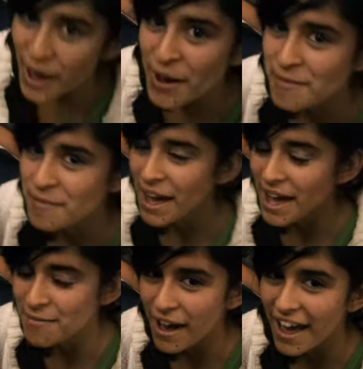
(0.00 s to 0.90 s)
I'm
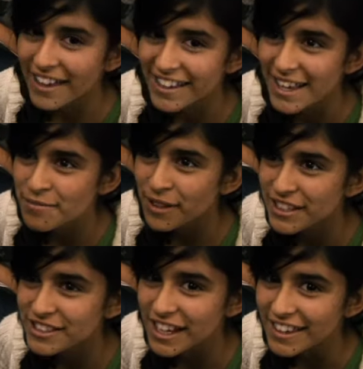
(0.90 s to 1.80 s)
Maya, and I
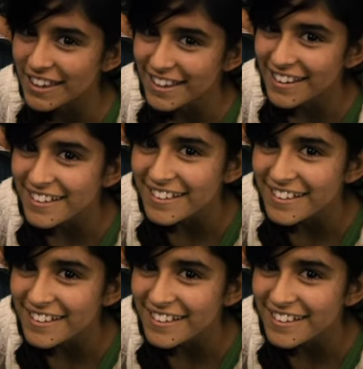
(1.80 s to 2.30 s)
play Jackie.